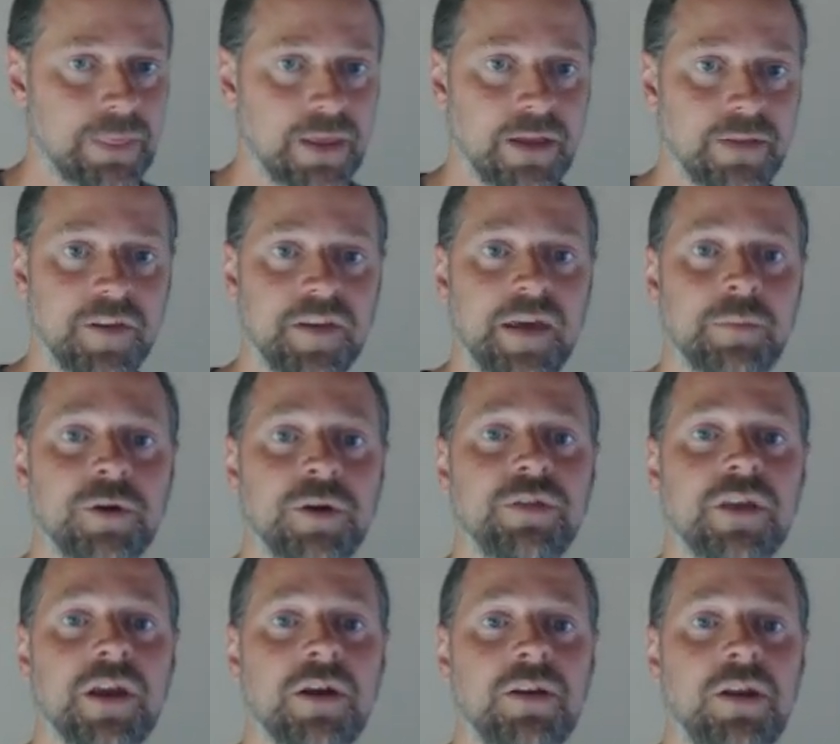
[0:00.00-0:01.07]
In the demo,
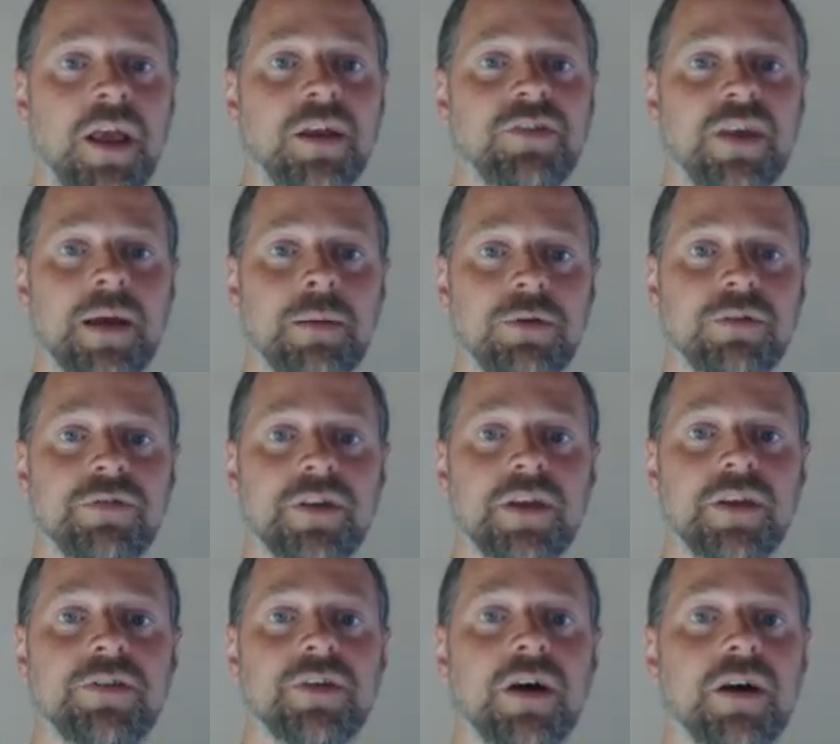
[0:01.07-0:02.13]
the only example of
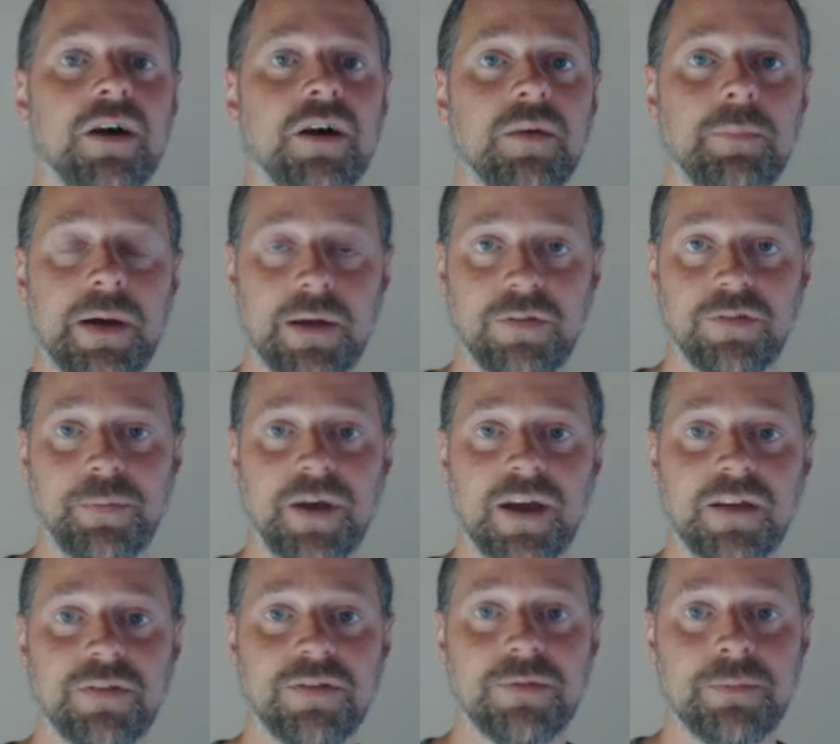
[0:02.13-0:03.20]
these are the bounce
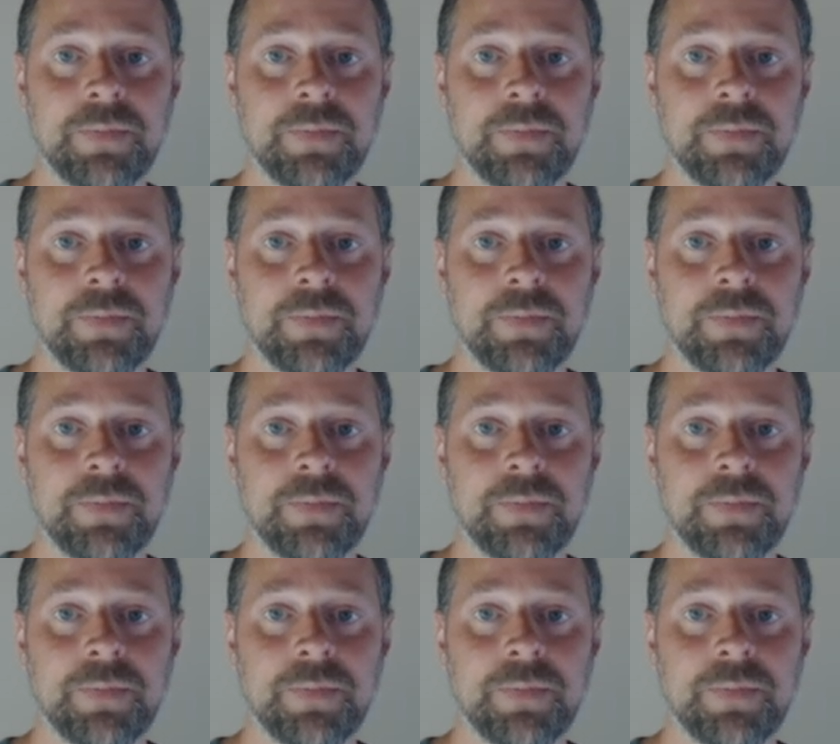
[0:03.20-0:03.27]
pads.